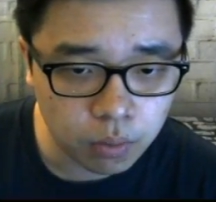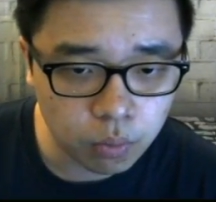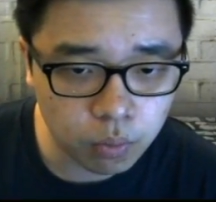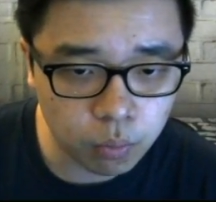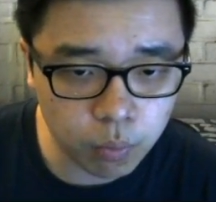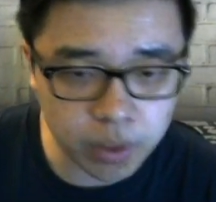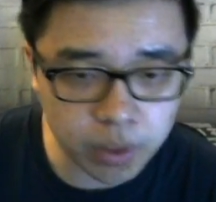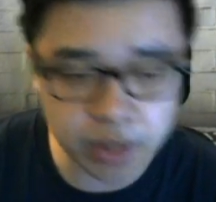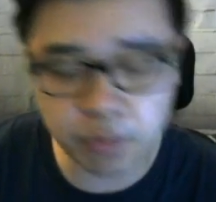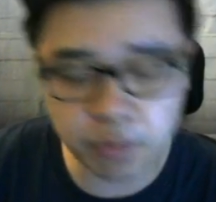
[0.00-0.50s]

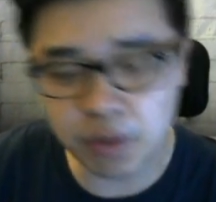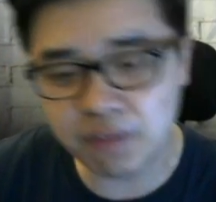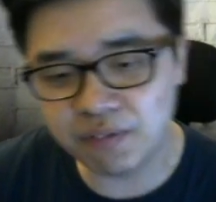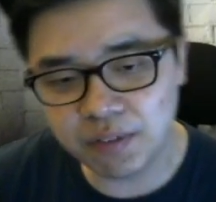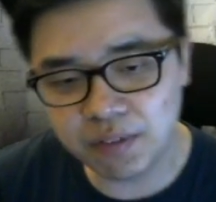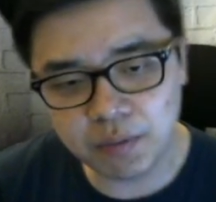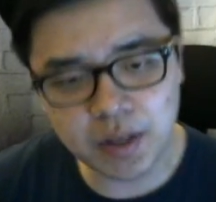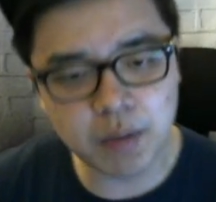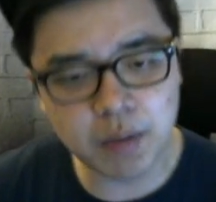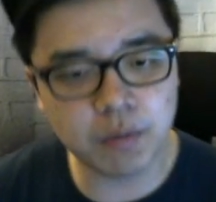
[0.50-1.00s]
we
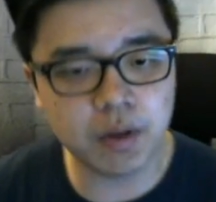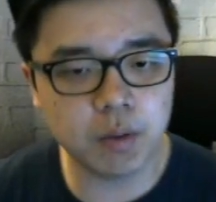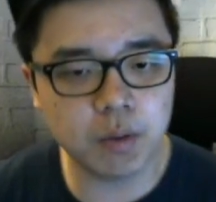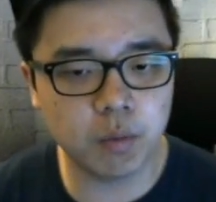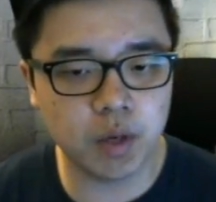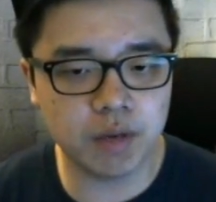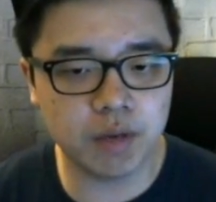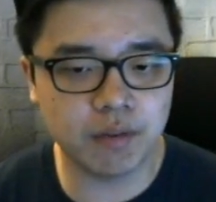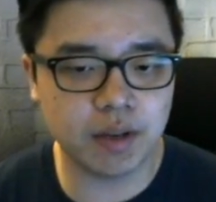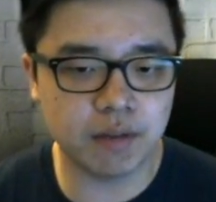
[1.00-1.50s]
even
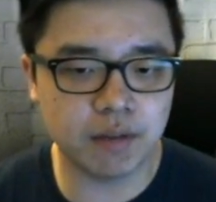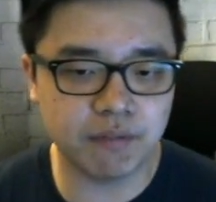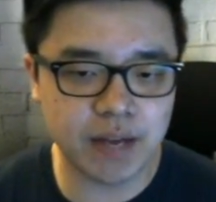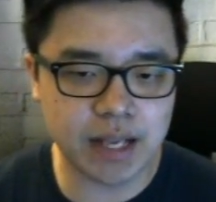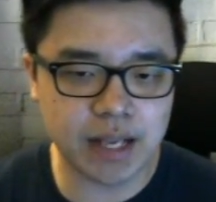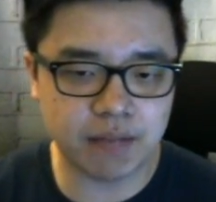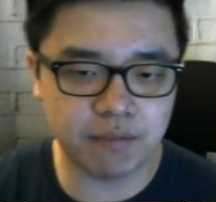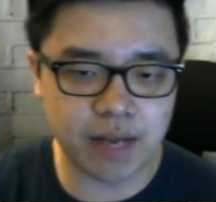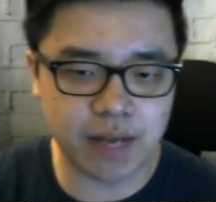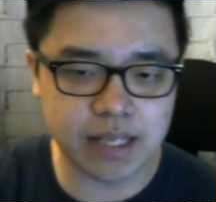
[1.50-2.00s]

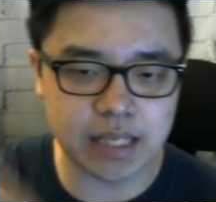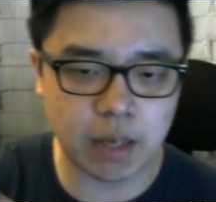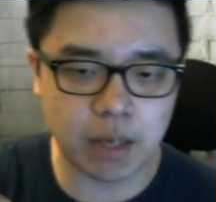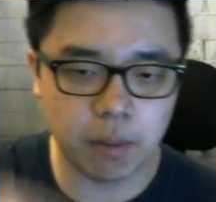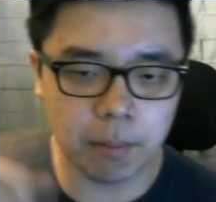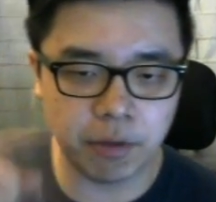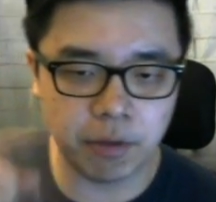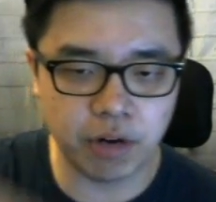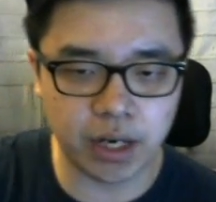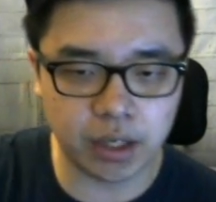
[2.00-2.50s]
invest
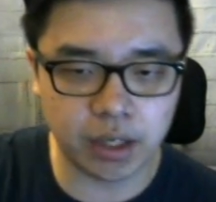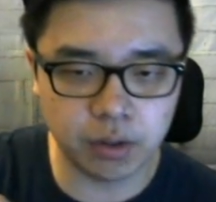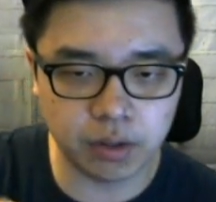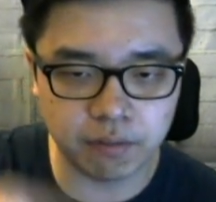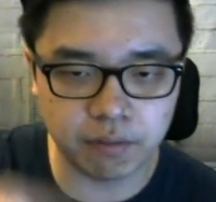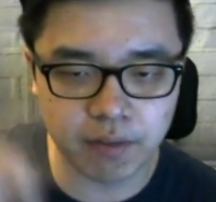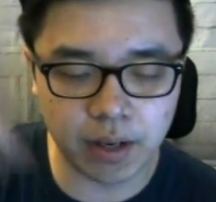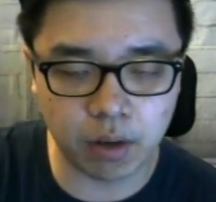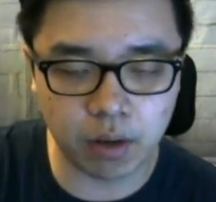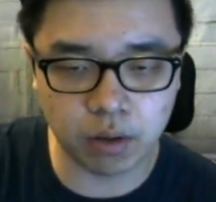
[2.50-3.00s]
our Baby Dragon to
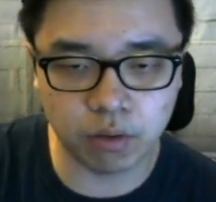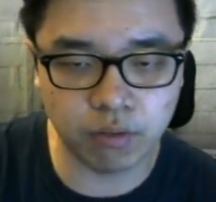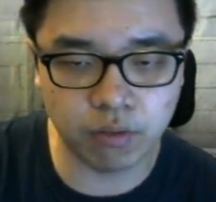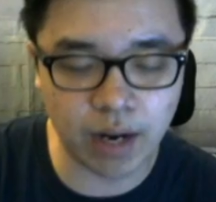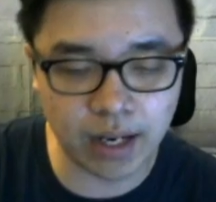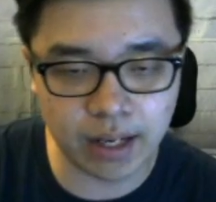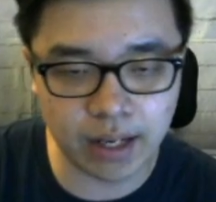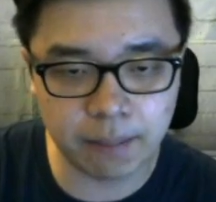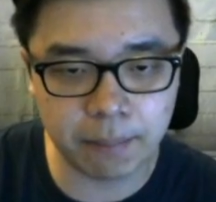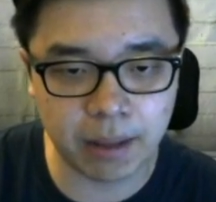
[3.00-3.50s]
defend on the
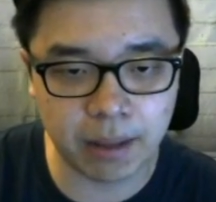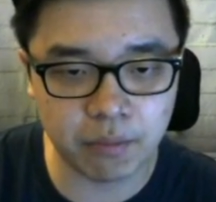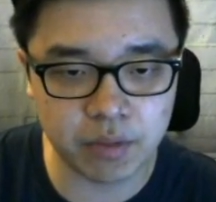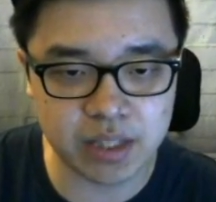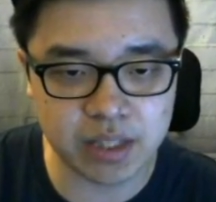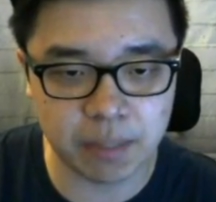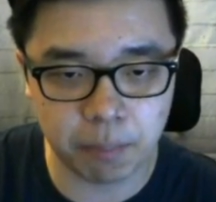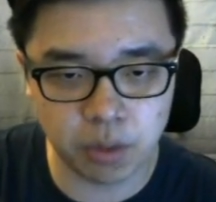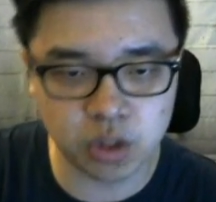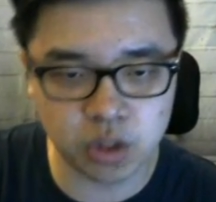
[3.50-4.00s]
right lane, but we're
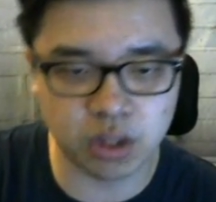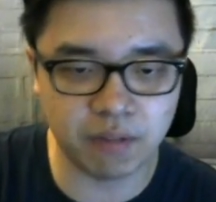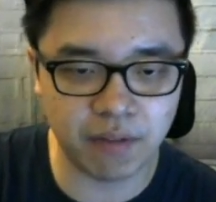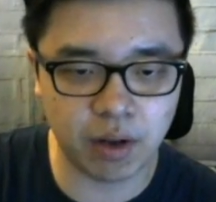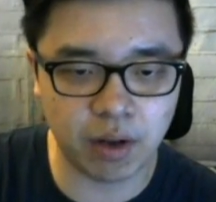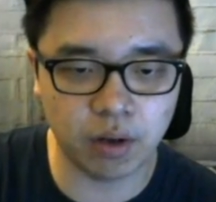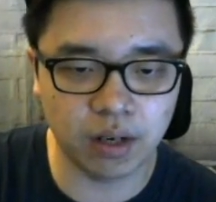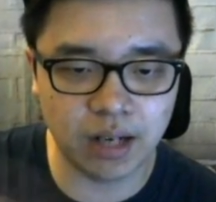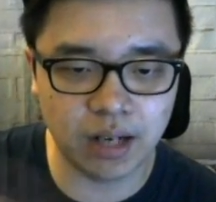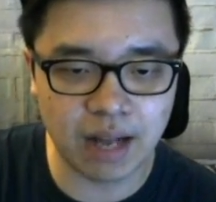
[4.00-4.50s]
supposed to
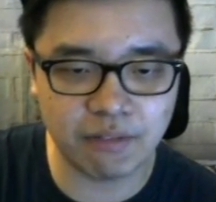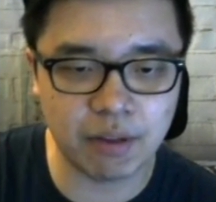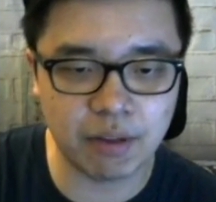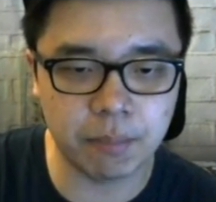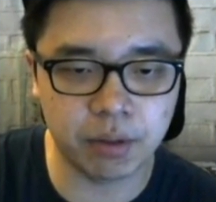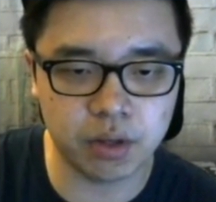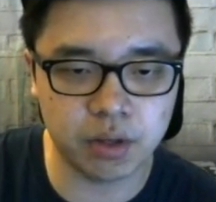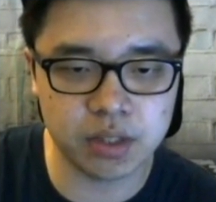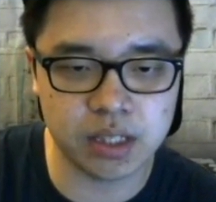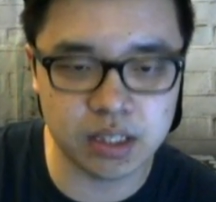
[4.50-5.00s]
defend on the left lane
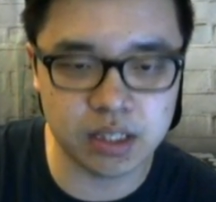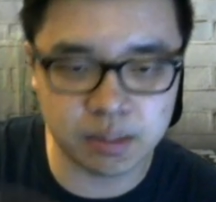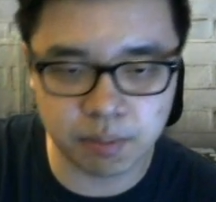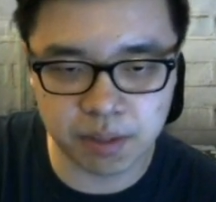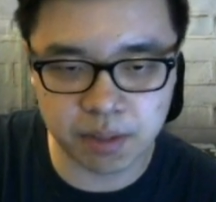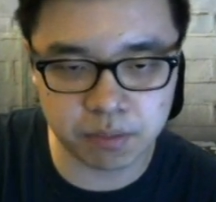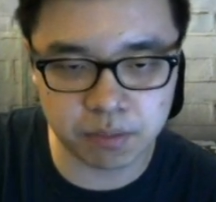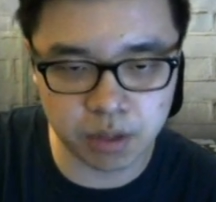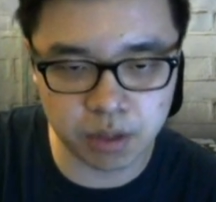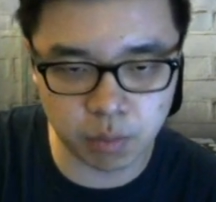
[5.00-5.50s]
because
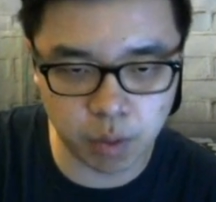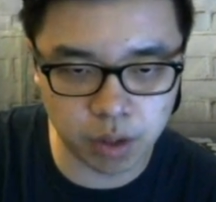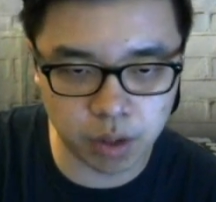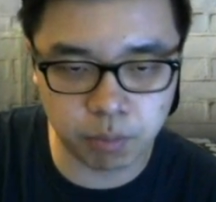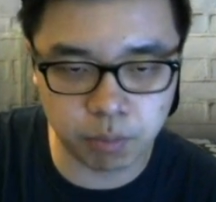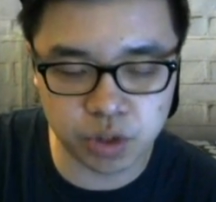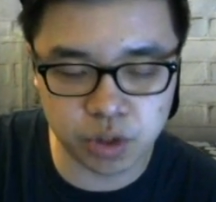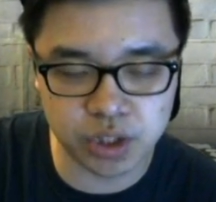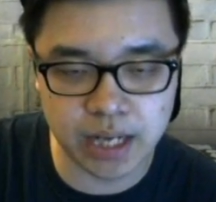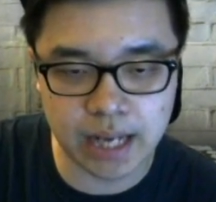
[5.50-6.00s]
we want
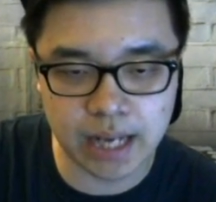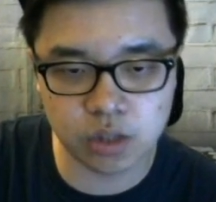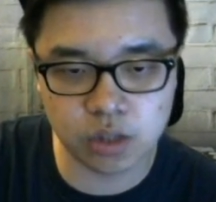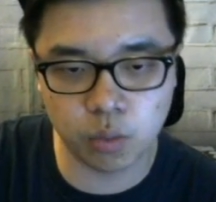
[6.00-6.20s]
to push there.